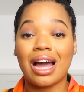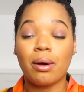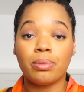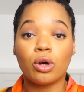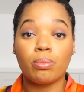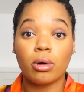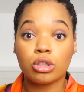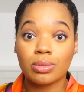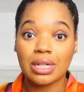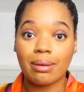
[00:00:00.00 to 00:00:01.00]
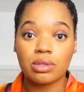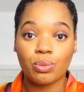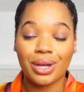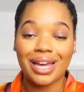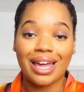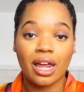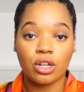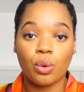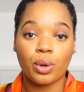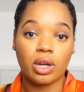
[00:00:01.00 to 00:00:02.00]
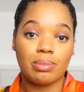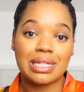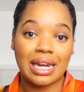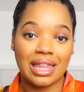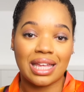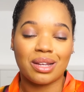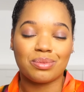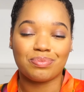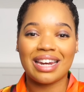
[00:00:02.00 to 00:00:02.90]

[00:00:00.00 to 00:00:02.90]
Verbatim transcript: I upload multiple times a week and I don't want you to miss anything.